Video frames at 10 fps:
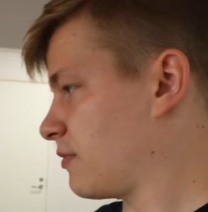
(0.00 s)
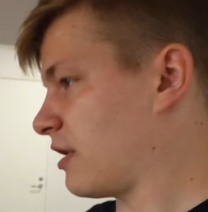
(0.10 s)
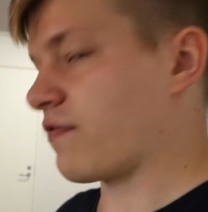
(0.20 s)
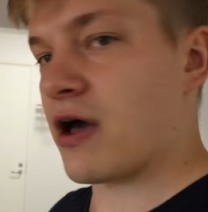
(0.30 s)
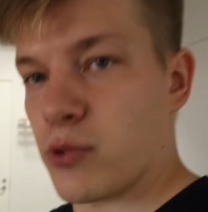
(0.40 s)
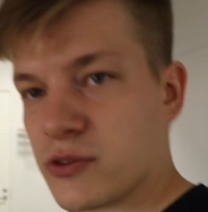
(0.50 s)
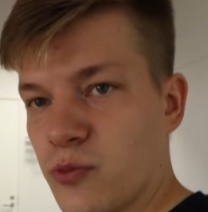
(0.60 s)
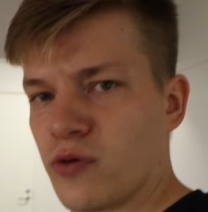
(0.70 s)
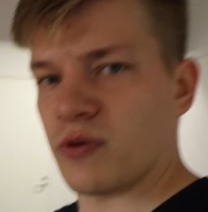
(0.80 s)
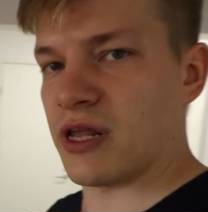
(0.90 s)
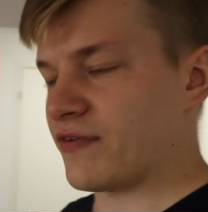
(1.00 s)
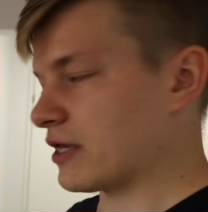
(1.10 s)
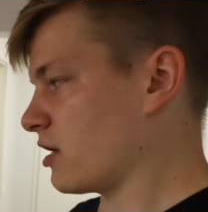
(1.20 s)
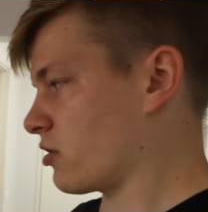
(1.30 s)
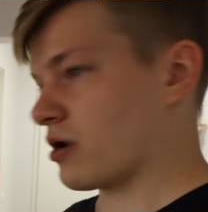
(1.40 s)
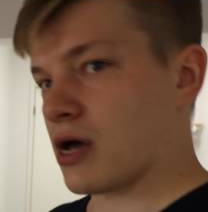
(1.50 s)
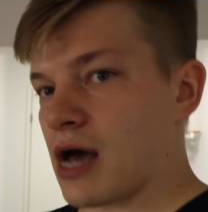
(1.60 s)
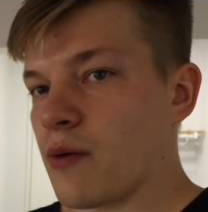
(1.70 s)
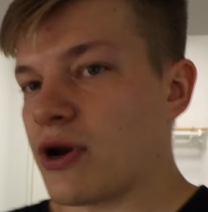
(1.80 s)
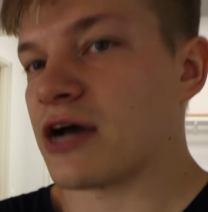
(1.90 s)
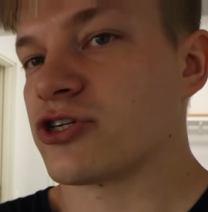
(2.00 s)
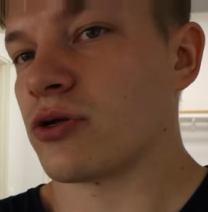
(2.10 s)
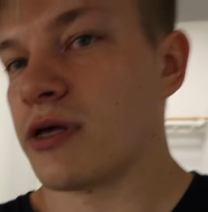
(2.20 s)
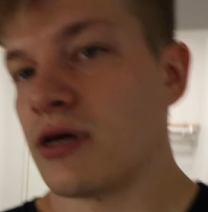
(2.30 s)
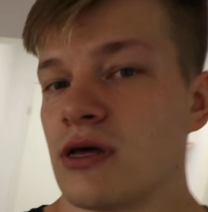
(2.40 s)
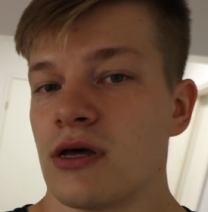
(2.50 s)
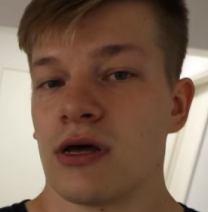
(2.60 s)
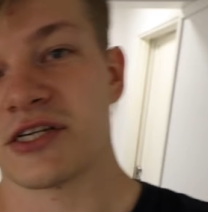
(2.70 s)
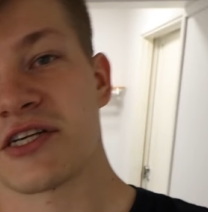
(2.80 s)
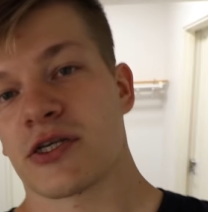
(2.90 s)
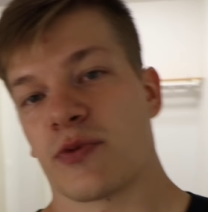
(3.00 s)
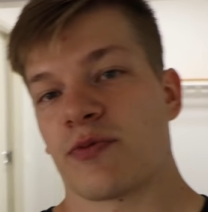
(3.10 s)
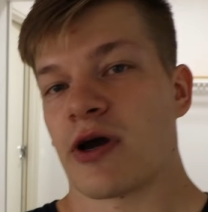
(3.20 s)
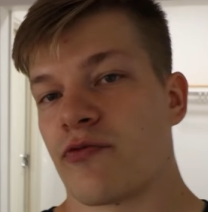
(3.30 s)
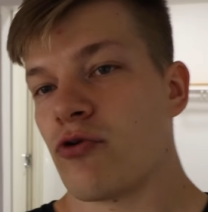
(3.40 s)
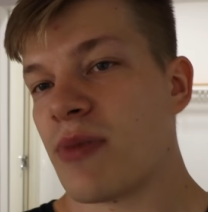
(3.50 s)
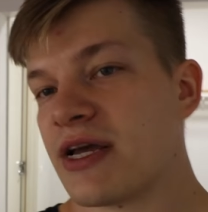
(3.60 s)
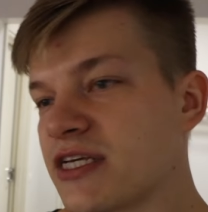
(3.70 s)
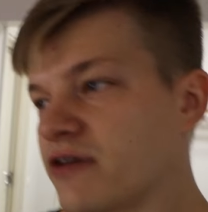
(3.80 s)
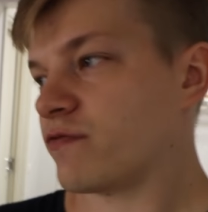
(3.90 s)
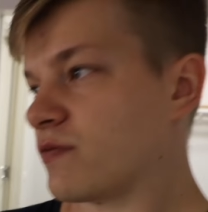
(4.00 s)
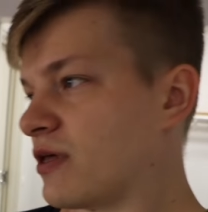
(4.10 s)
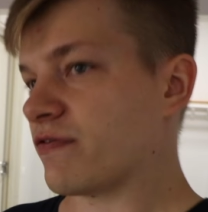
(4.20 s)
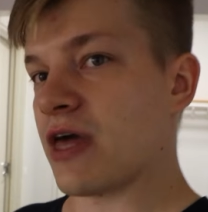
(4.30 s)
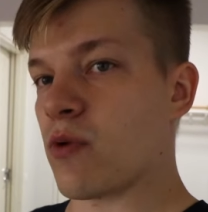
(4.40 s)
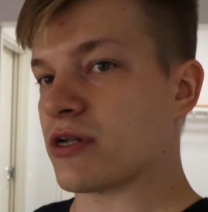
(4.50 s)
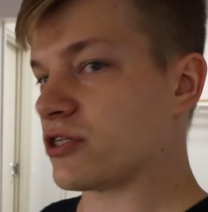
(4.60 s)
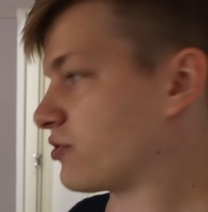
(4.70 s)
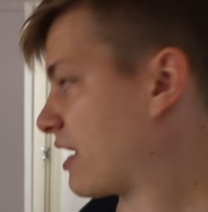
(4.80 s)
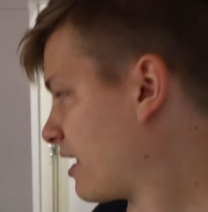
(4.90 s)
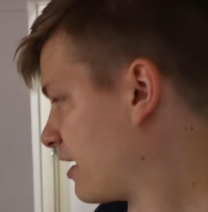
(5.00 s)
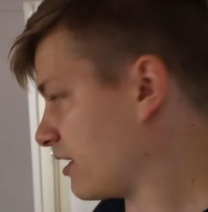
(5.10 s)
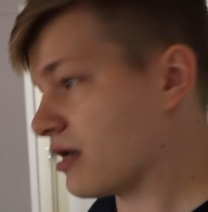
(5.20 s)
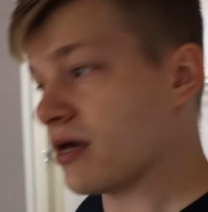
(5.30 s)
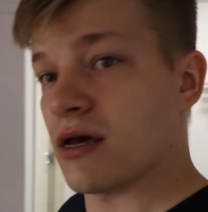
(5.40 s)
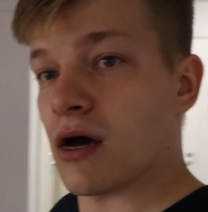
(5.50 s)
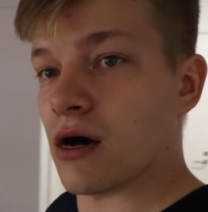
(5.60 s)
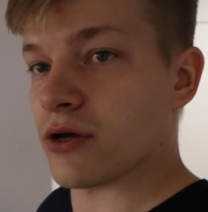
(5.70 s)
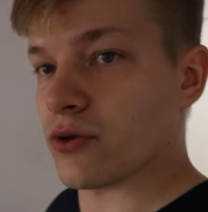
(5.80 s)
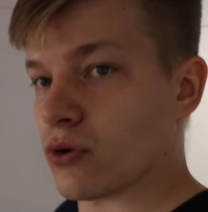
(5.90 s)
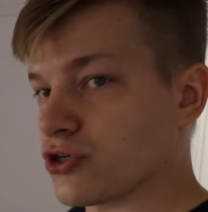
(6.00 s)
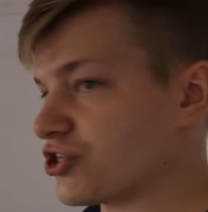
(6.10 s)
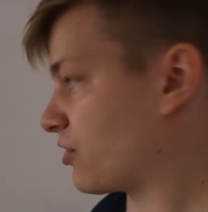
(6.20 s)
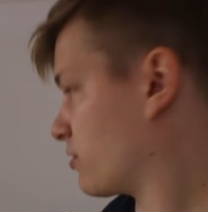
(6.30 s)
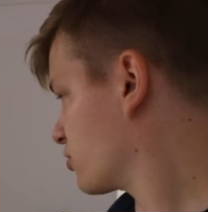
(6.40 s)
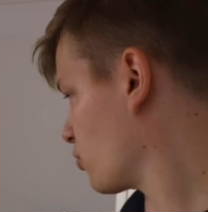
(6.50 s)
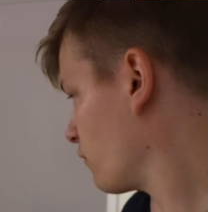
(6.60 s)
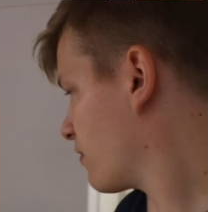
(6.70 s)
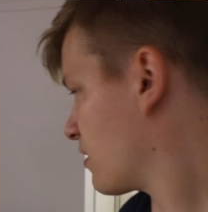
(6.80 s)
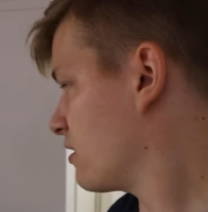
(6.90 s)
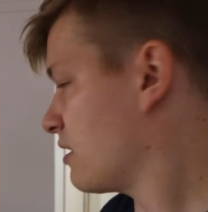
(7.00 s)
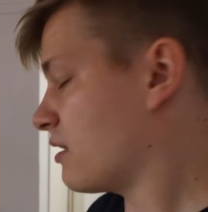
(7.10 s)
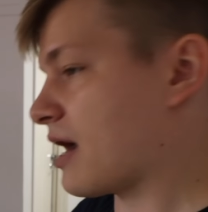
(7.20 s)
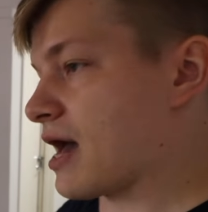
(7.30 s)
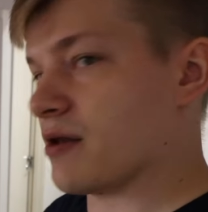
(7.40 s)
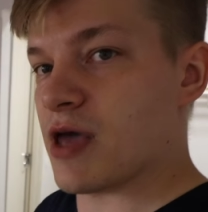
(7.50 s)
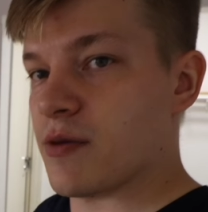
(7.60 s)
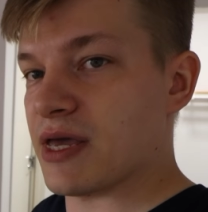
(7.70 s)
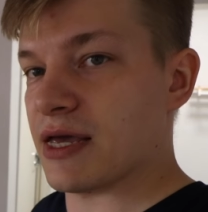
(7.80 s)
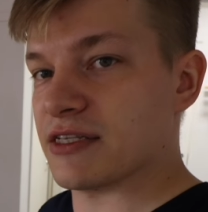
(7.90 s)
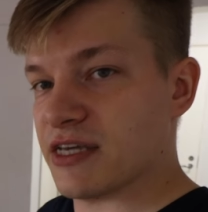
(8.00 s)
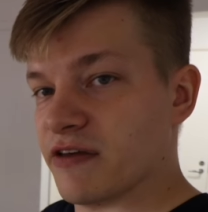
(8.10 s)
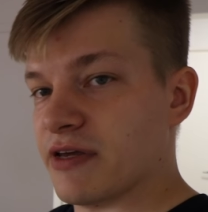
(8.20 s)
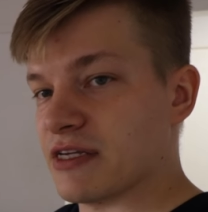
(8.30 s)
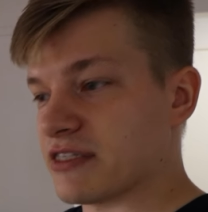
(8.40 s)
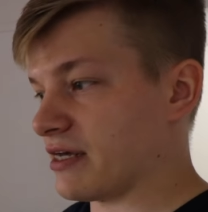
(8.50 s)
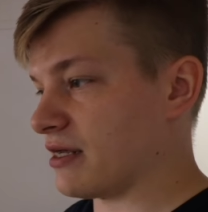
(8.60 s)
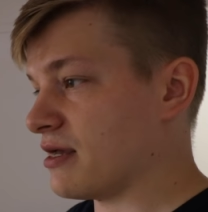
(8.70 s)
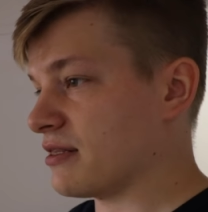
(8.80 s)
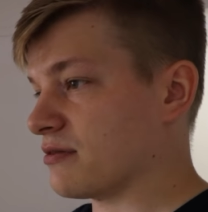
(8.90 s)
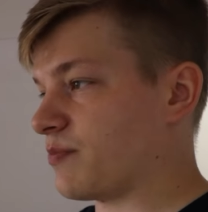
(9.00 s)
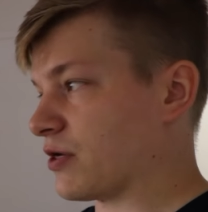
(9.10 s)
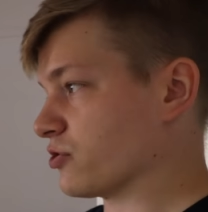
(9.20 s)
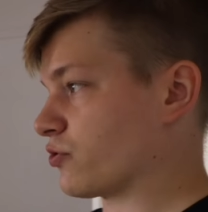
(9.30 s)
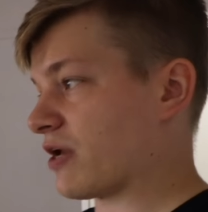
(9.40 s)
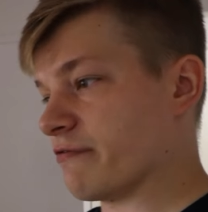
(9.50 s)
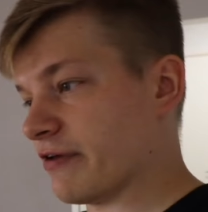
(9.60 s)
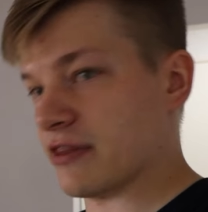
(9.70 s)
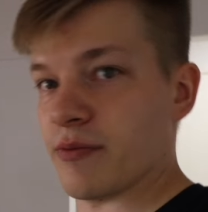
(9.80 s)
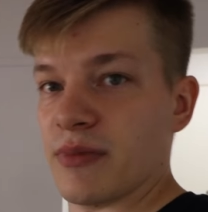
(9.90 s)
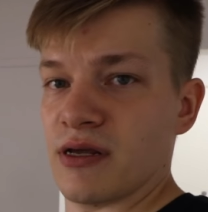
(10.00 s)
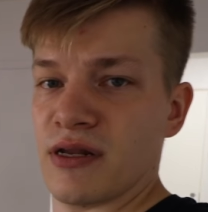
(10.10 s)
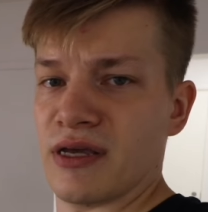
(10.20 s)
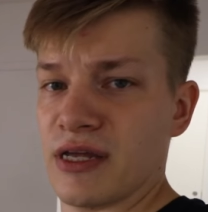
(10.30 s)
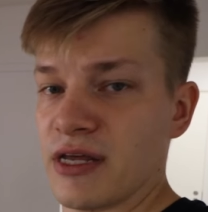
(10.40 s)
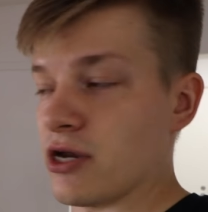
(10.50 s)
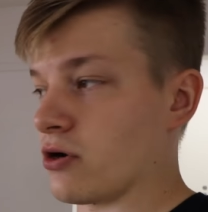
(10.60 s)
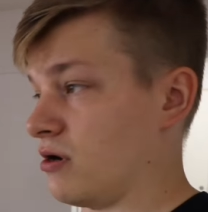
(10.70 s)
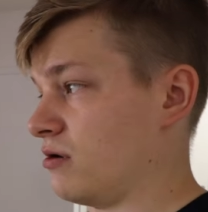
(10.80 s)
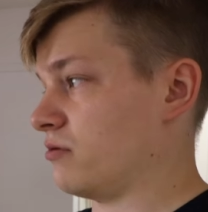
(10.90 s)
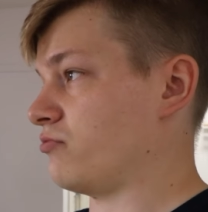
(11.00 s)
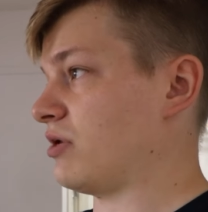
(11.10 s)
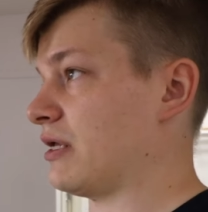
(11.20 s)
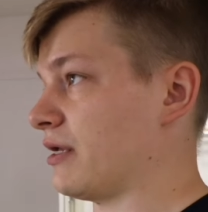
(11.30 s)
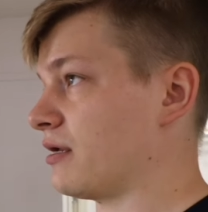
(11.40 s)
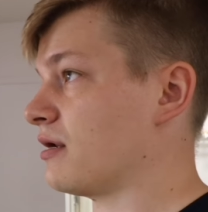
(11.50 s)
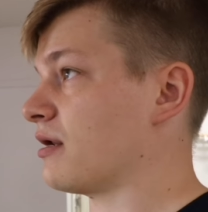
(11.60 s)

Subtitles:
If I was living here, I would actually discuss with my roommates if they wanted to get a shared sofa and maybe a TV set, because you can fit them in here really